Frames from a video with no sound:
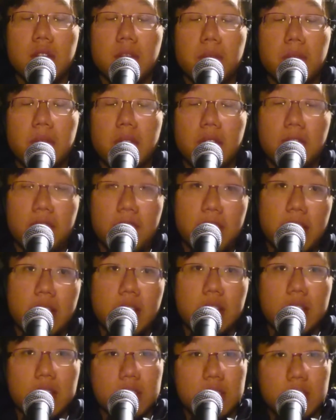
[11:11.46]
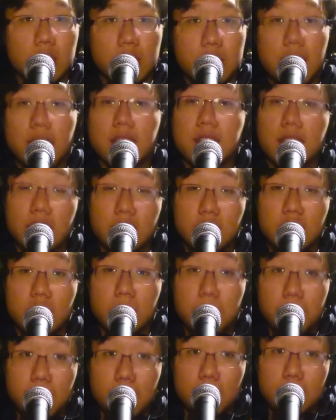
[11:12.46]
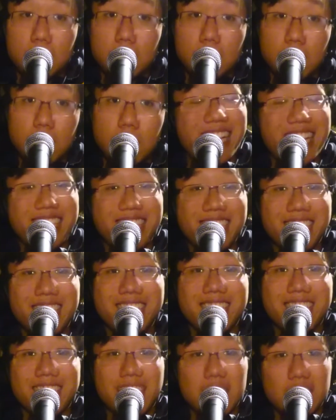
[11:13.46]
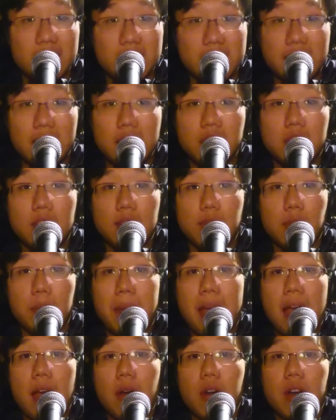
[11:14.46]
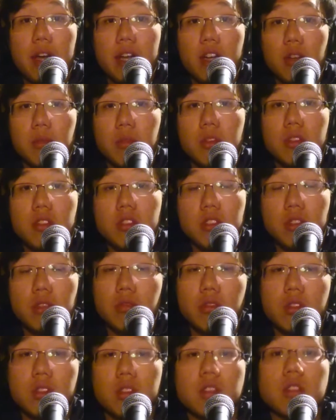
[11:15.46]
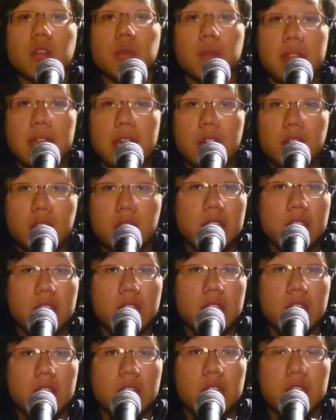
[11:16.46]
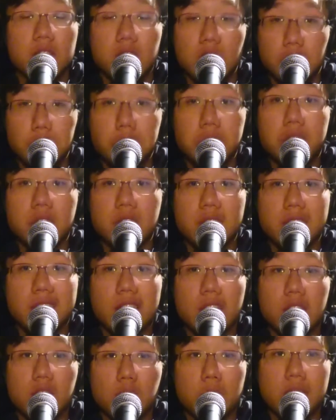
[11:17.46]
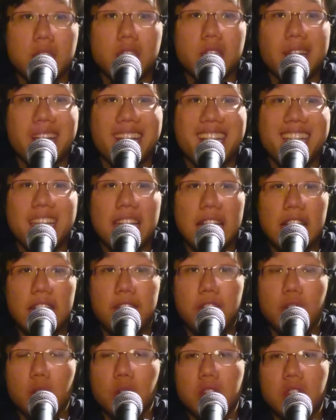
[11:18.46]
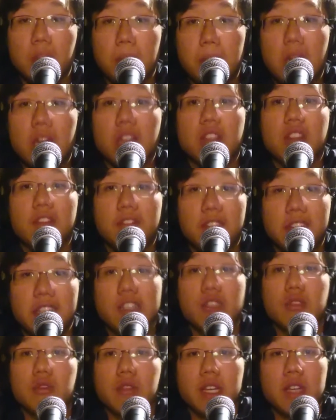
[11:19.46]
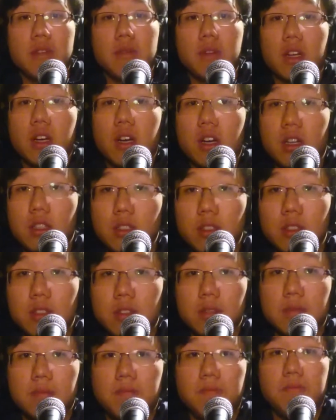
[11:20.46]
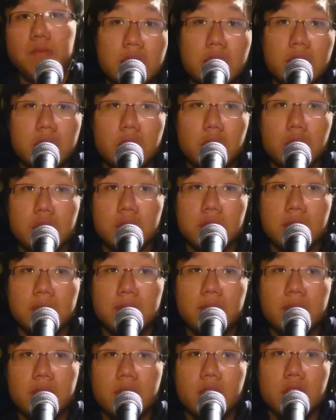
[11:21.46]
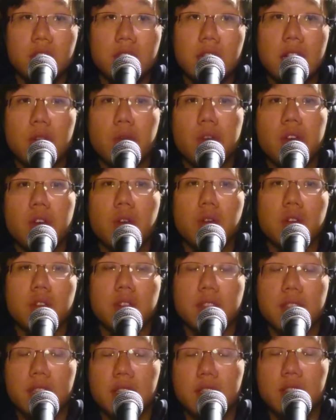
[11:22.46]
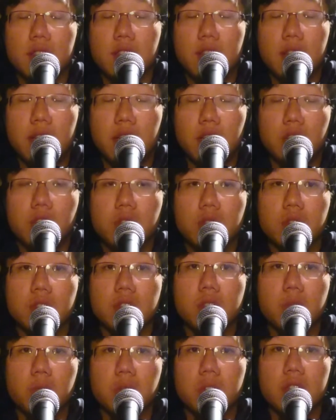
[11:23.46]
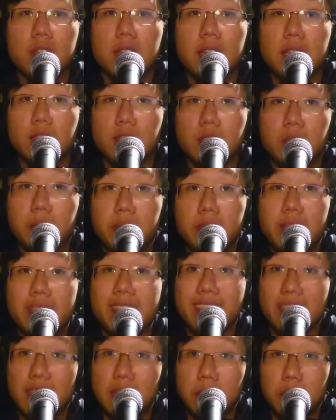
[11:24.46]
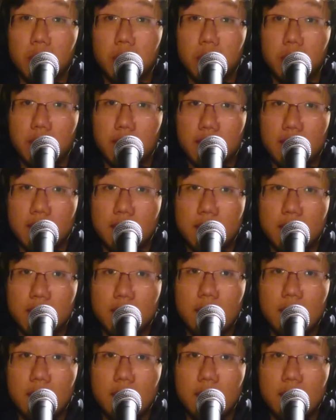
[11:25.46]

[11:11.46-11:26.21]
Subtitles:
But in Fanon, Contessa isn't a person. She's an extension of a power and almost useless without it. She uses it unquestioningly and follows the path to victory regardless. Cauldron, the shadowy organization that ensures the world hasn't completely imploded yet.